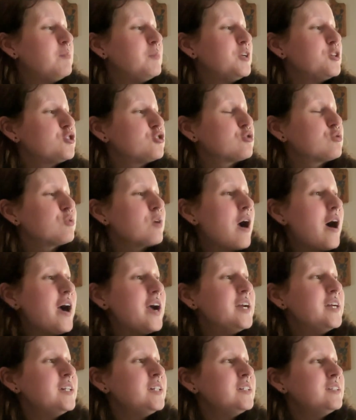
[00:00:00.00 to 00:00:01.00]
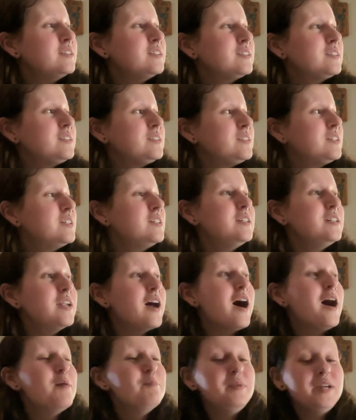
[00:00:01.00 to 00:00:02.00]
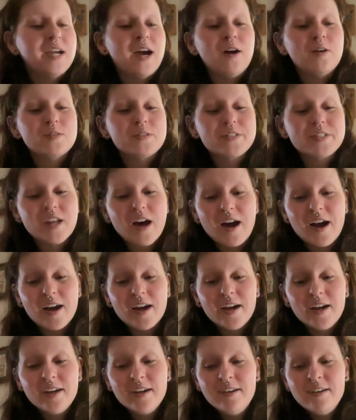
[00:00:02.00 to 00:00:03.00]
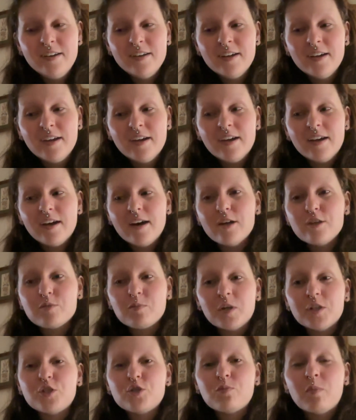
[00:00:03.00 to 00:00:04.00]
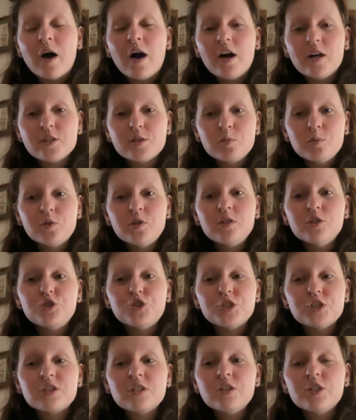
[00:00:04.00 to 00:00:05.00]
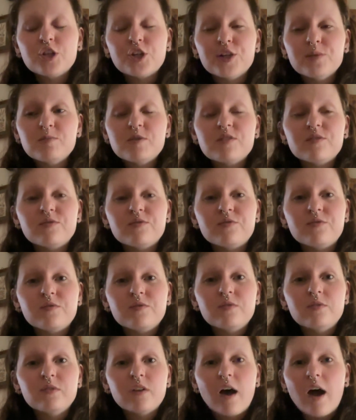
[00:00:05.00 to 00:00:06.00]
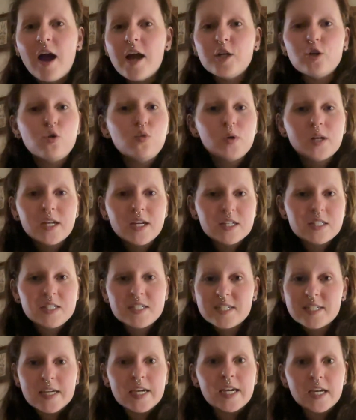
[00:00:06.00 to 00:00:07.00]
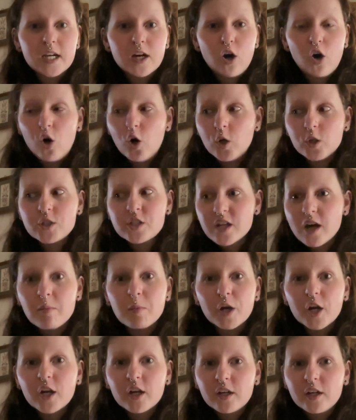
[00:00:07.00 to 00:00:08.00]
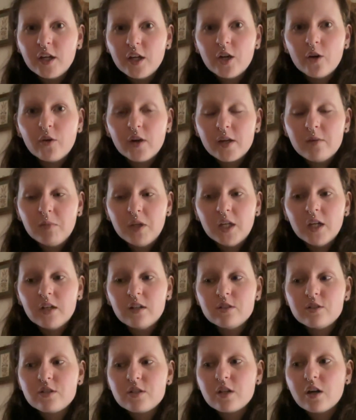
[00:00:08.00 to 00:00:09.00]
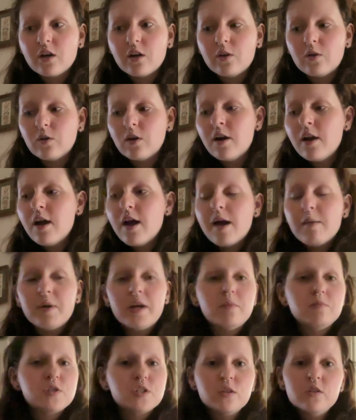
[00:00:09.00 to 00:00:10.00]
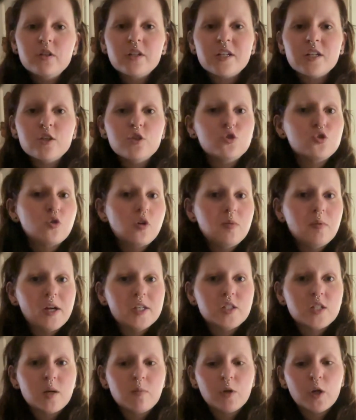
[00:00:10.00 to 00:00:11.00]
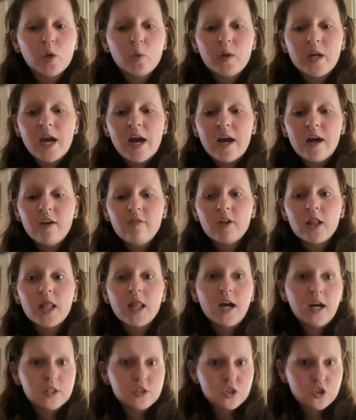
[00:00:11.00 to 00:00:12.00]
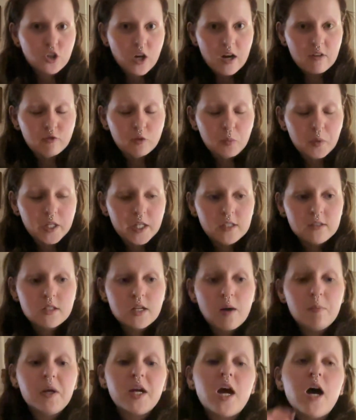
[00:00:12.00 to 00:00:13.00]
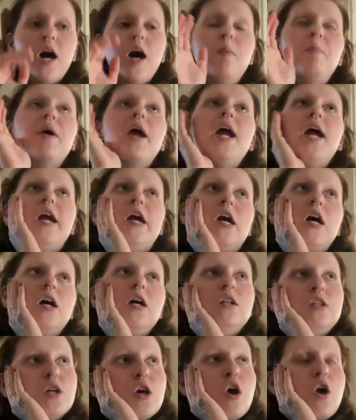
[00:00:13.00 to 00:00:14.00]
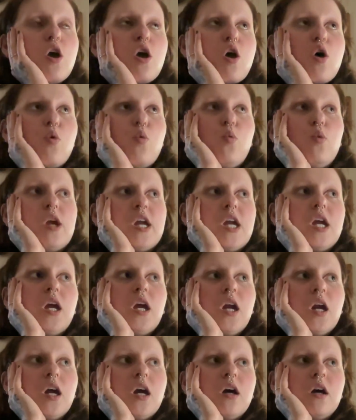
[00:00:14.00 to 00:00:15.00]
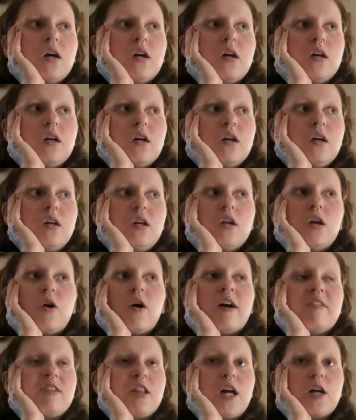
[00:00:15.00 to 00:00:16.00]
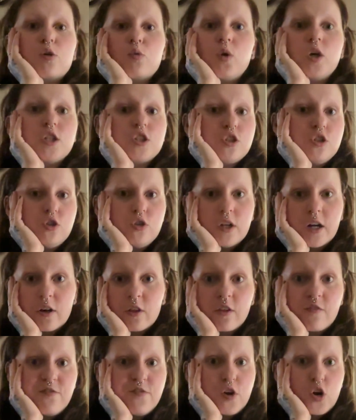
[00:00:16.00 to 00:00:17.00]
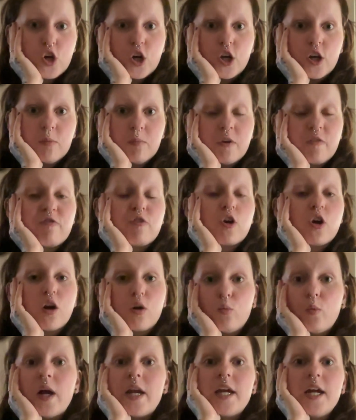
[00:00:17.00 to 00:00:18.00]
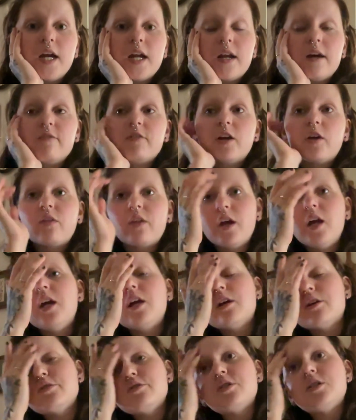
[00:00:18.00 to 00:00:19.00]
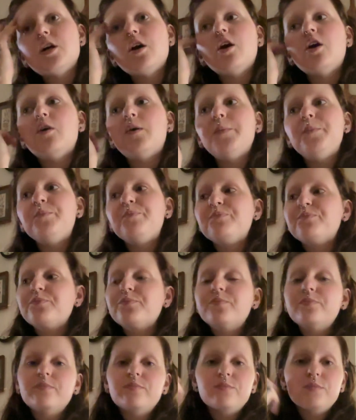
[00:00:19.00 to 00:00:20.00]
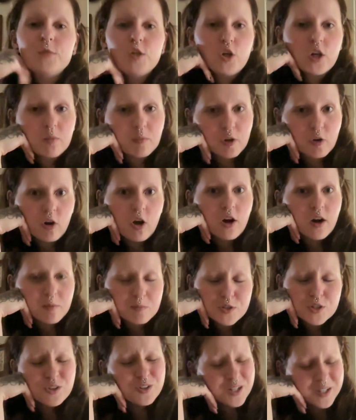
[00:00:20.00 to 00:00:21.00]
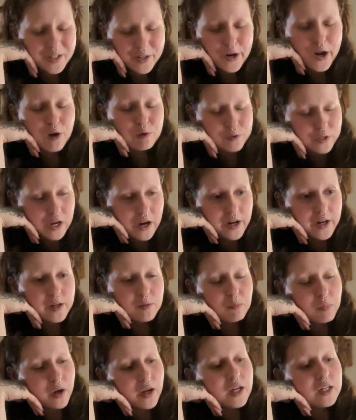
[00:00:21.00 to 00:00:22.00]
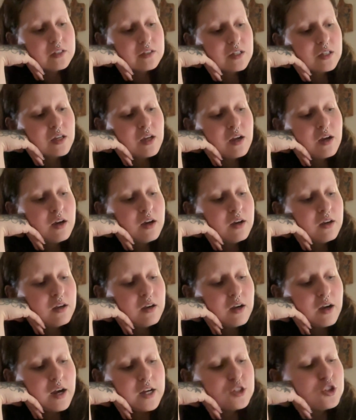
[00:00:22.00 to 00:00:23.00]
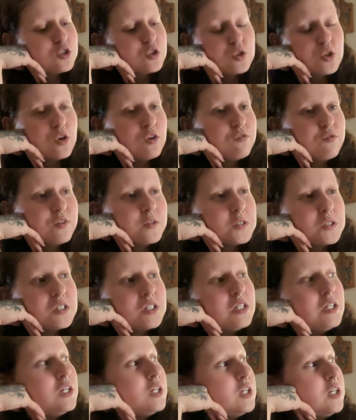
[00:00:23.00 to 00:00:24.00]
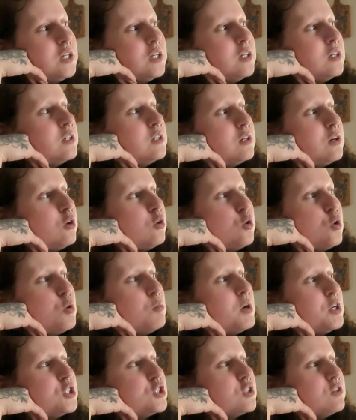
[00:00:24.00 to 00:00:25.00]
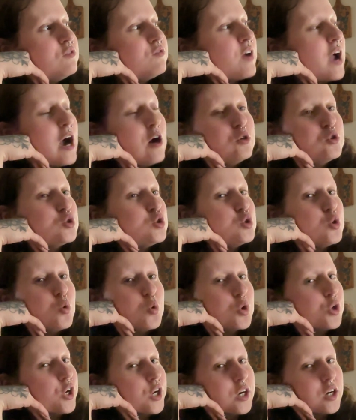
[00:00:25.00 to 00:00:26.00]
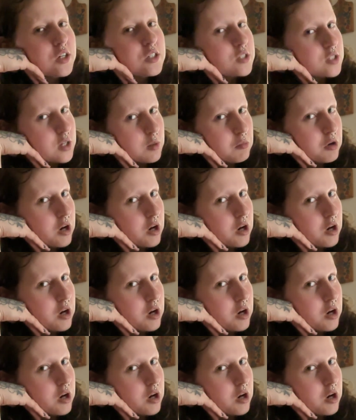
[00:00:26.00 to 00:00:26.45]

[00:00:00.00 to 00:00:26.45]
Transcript: going to try to not be outside as much as possible, just in terms of I don't want to get sick all summer, you know what I mean? So, I mean, I'm still going to enjoy my summer. We have lots of travel plans coming up, and we, you know, have a lot of work to do down at the farm for our wedding and everything. So, don't get me wrong, I'm still going to get outside, but I just don't foresee a whole bunch of outdoor summer